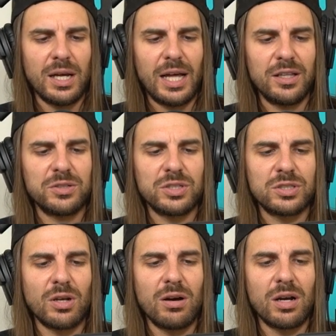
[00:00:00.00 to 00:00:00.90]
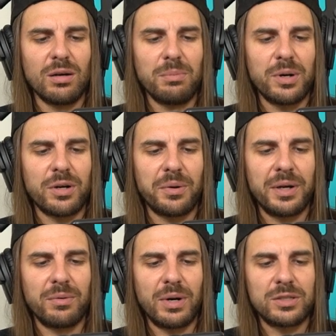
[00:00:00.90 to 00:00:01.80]
And there's a song called Mercury
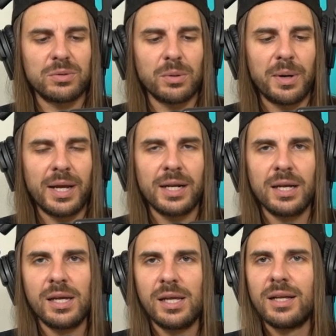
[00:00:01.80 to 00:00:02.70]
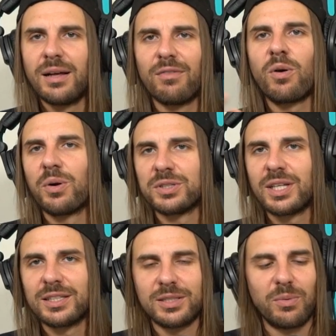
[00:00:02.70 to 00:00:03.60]
in Retrograde. Of course,
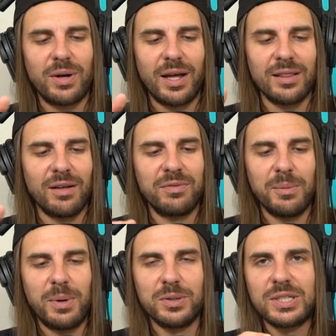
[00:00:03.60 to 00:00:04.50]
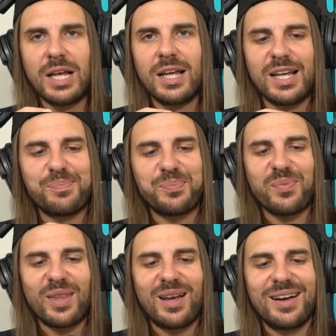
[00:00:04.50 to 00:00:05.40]
that's the one I love the most.
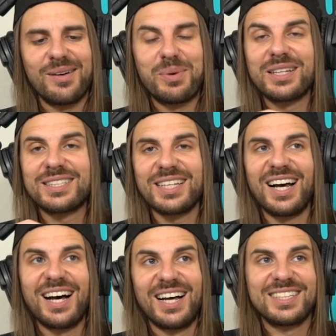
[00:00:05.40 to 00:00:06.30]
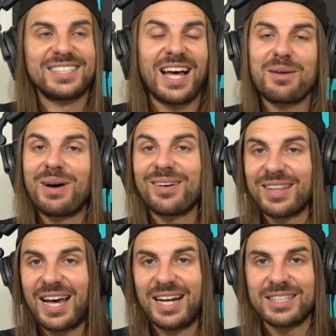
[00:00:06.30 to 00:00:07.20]
But it's not about
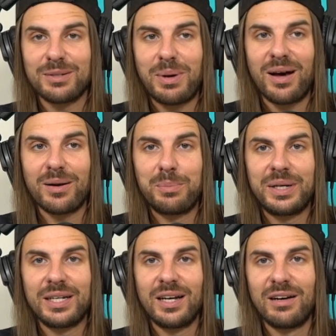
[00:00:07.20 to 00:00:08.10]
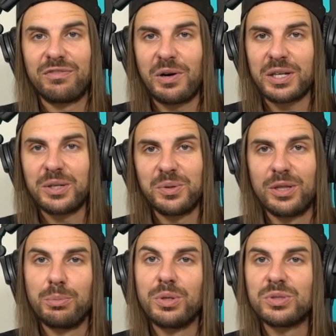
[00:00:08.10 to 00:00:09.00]
that. It's about a big fuck you to
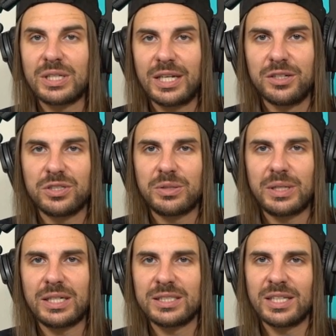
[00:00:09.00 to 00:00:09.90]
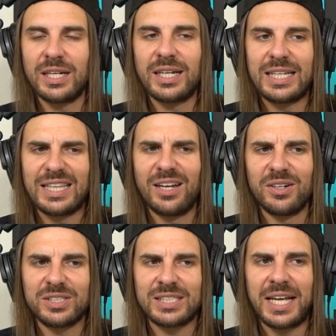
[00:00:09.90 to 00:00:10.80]
the music industry, because
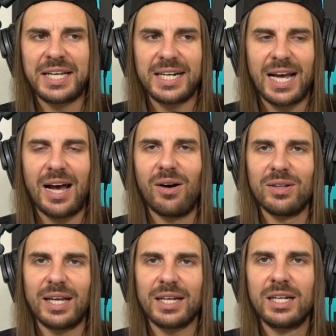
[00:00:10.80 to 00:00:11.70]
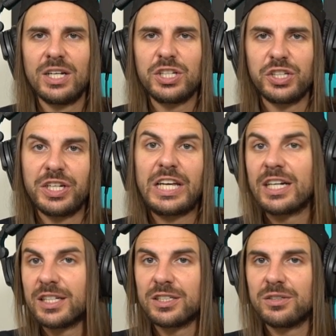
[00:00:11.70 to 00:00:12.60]
they're saying how like you
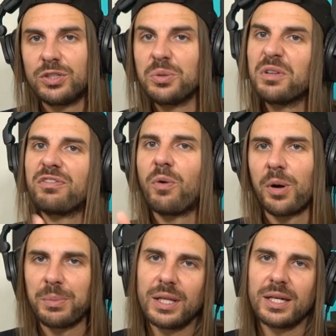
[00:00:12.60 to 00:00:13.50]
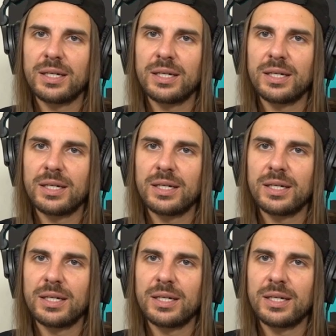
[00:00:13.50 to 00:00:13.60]
need to do the formula.